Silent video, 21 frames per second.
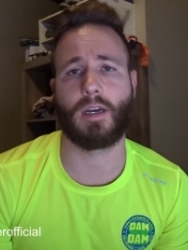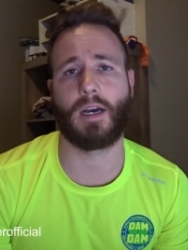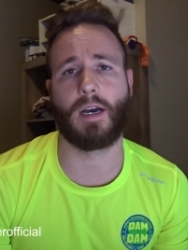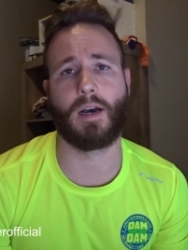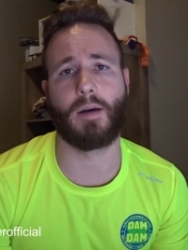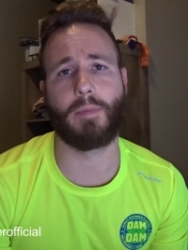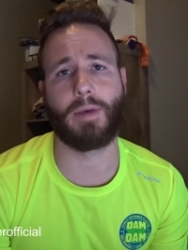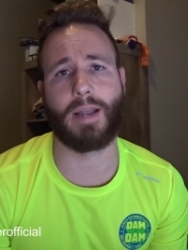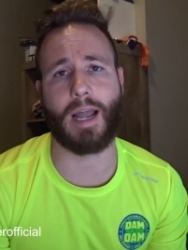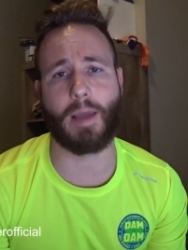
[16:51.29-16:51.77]

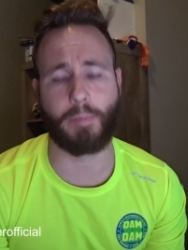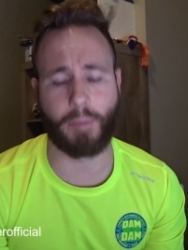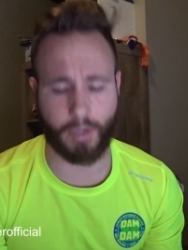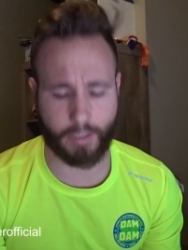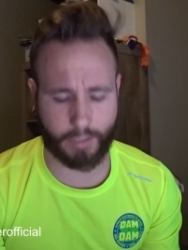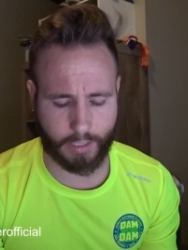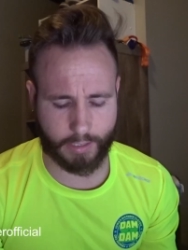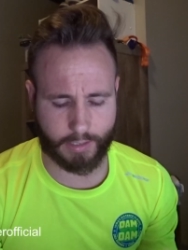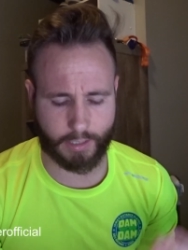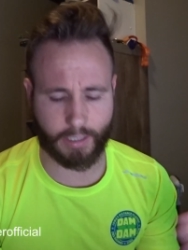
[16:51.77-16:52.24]
And I
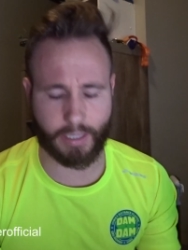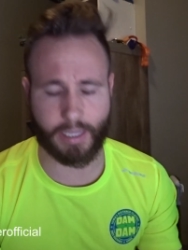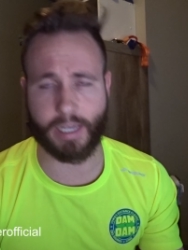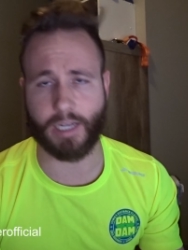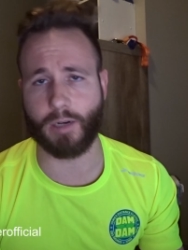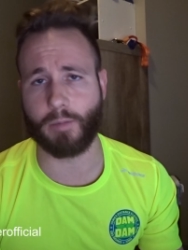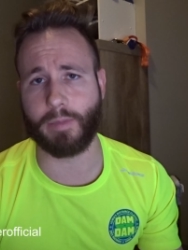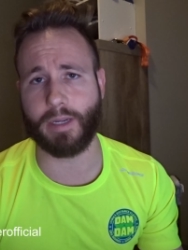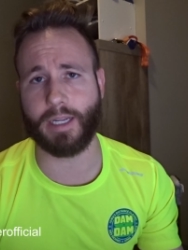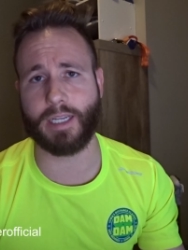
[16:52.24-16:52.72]
put this in the
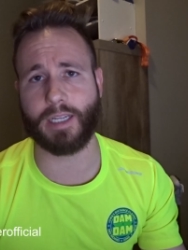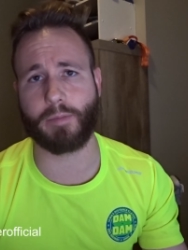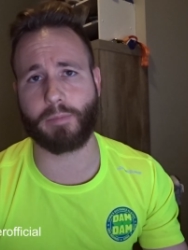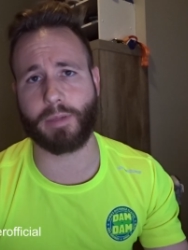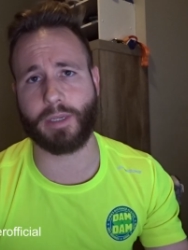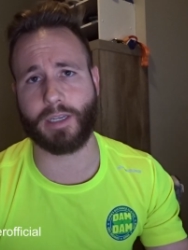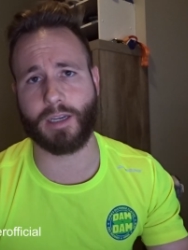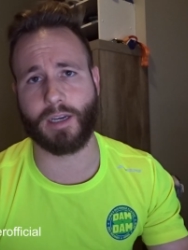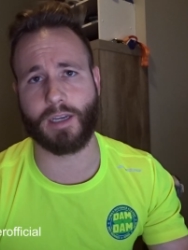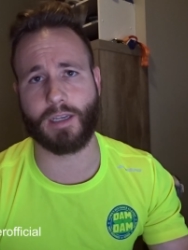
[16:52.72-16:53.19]
intermediate
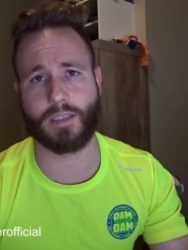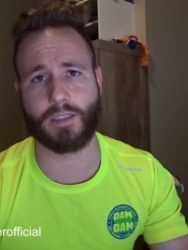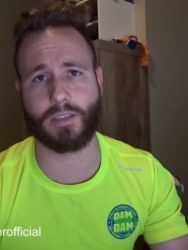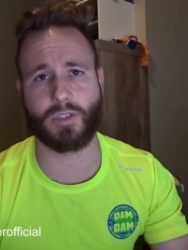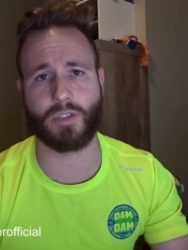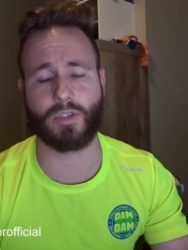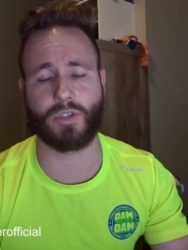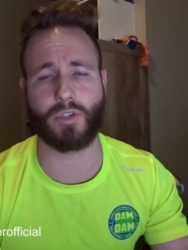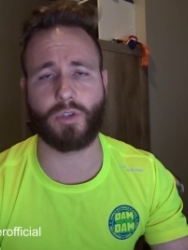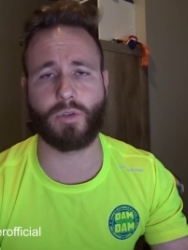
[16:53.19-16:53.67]

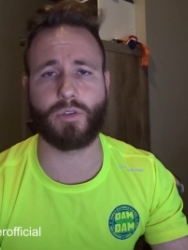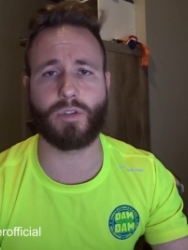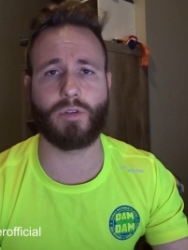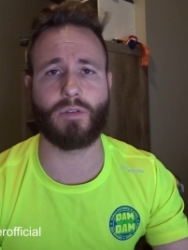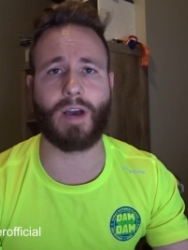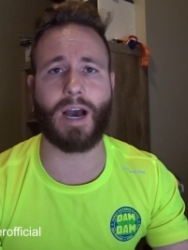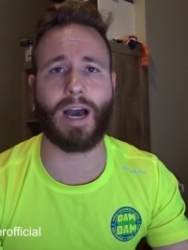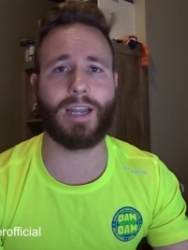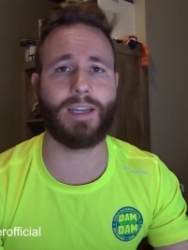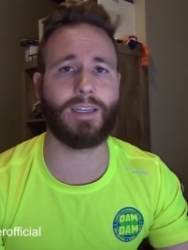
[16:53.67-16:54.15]
because you do
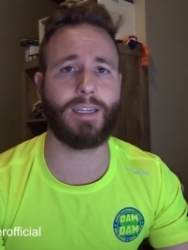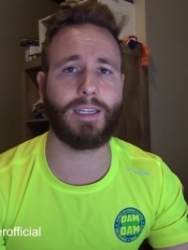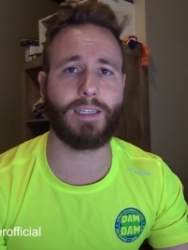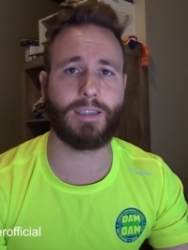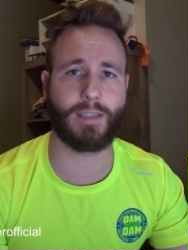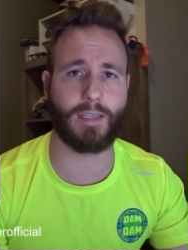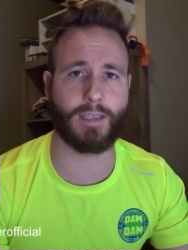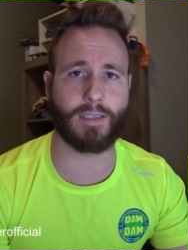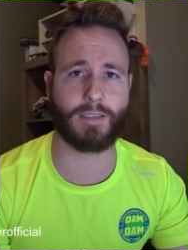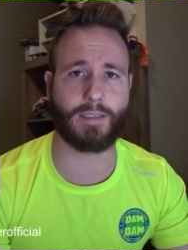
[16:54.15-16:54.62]
not
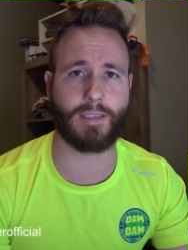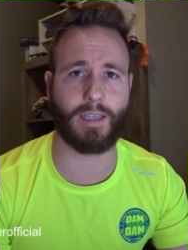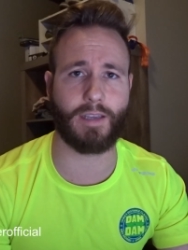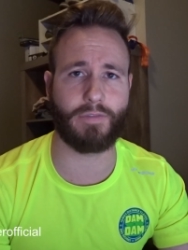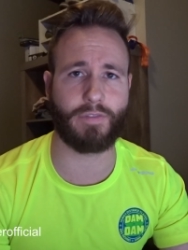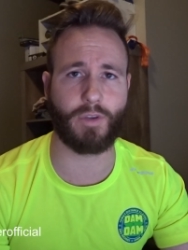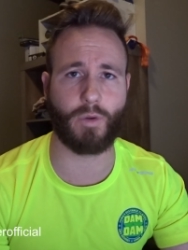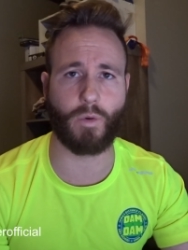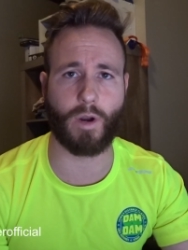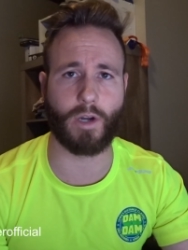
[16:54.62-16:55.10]
need this
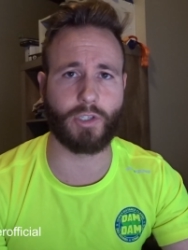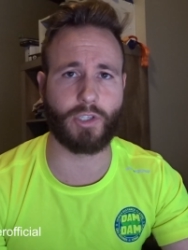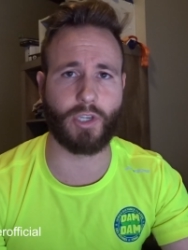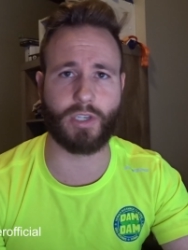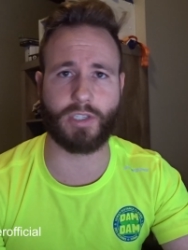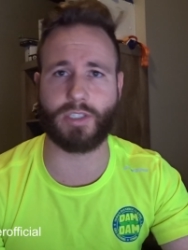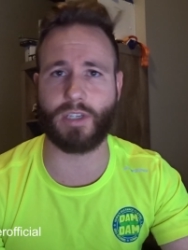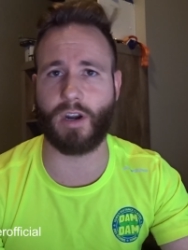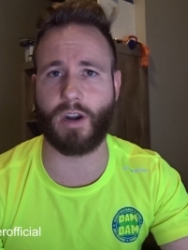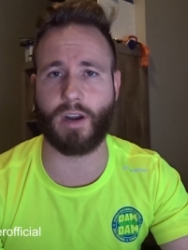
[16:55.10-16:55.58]
if you are
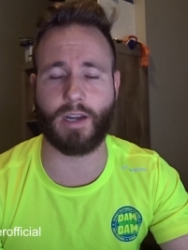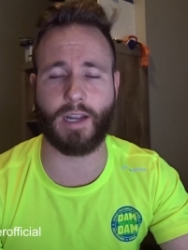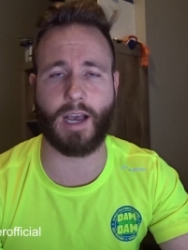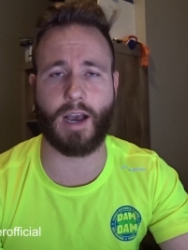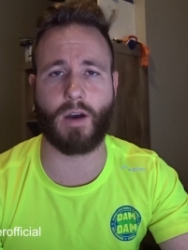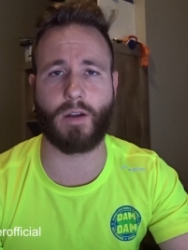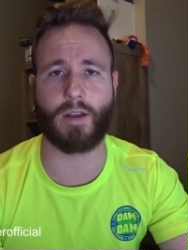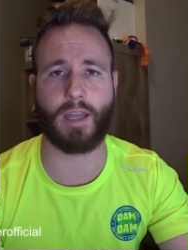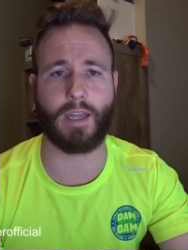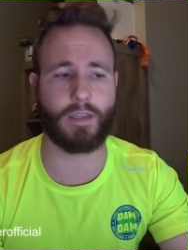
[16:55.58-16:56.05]
just starting
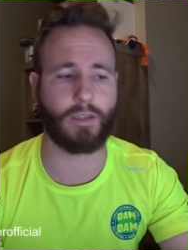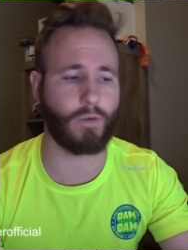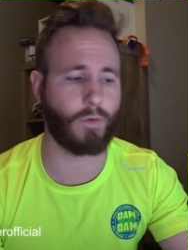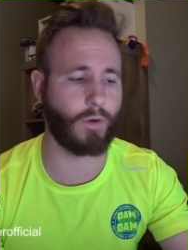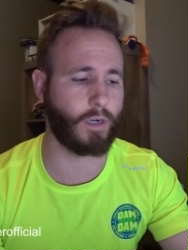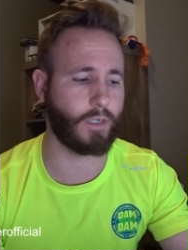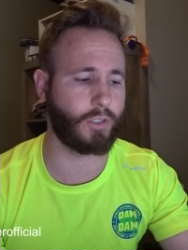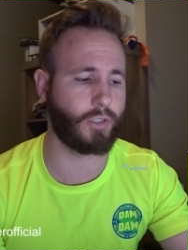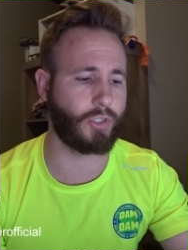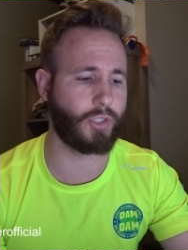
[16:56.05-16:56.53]
out and you
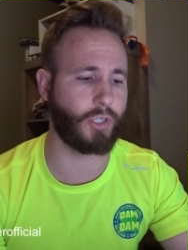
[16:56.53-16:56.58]
are